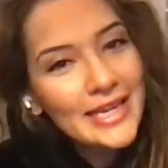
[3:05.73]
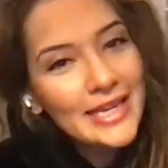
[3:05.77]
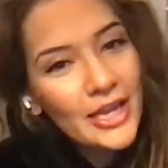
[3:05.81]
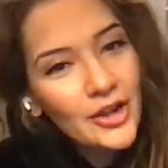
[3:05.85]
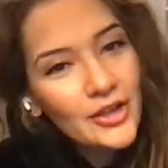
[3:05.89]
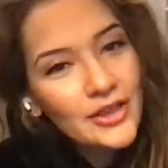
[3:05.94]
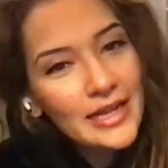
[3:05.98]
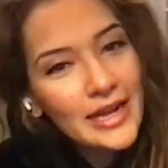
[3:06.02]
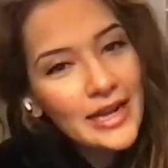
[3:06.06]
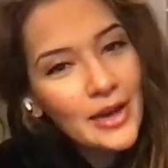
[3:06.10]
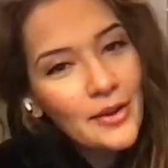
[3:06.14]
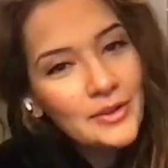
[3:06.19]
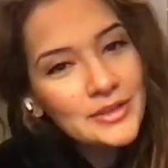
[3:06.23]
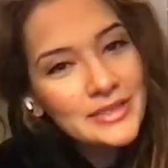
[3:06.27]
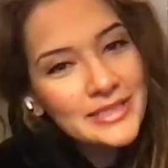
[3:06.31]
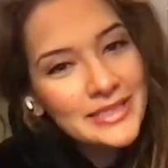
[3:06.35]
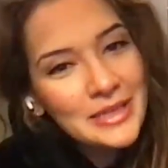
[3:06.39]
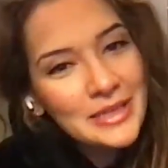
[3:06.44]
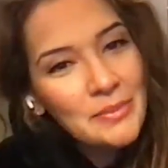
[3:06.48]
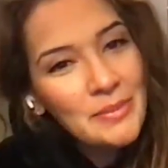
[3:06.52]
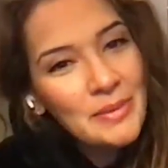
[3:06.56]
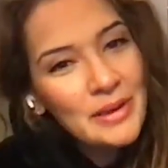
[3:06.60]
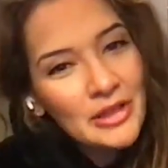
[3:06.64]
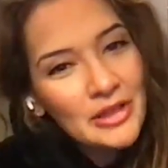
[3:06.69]
hear that I was in
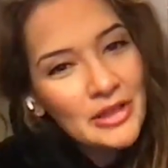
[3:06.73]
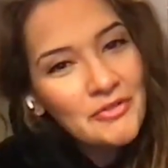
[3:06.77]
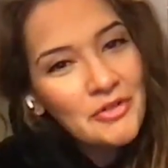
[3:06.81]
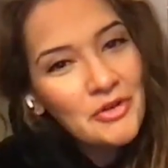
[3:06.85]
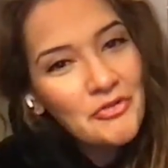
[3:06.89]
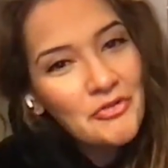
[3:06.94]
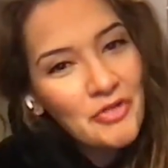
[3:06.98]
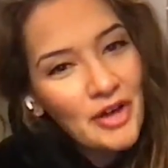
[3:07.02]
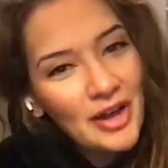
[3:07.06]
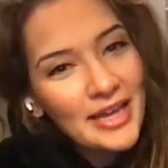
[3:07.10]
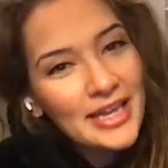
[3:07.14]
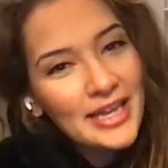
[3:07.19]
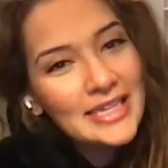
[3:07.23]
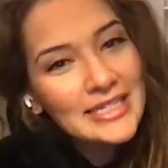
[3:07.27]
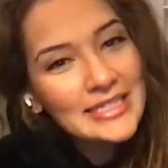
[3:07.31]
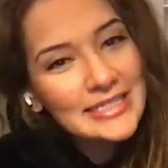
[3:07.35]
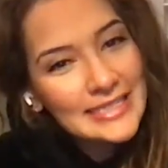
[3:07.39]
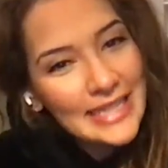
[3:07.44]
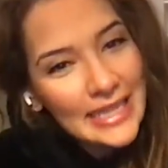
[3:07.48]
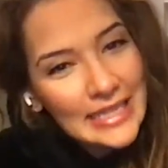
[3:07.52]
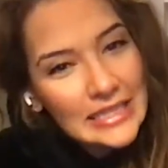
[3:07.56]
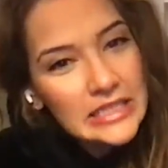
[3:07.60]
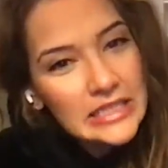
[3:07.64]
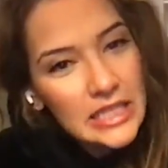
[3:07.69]
the middle of a fucking
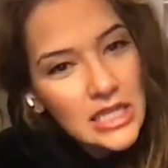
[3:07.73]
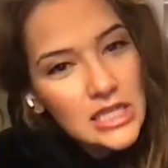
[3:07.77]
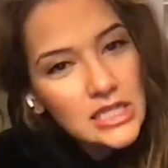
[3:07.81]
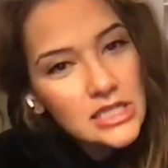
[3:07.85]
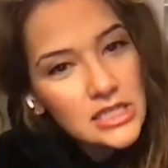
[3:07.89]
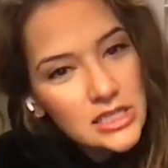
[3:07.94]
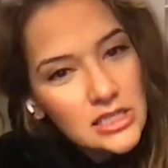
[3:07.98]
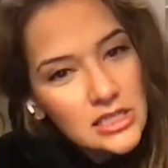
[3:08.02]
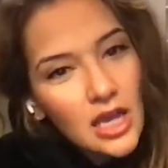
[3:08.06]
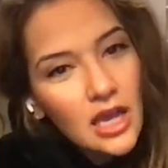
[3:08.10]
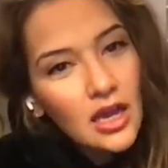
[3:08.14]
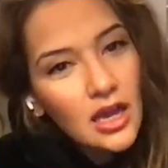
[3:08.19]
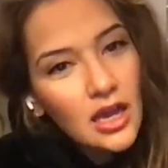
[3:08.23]
sentence?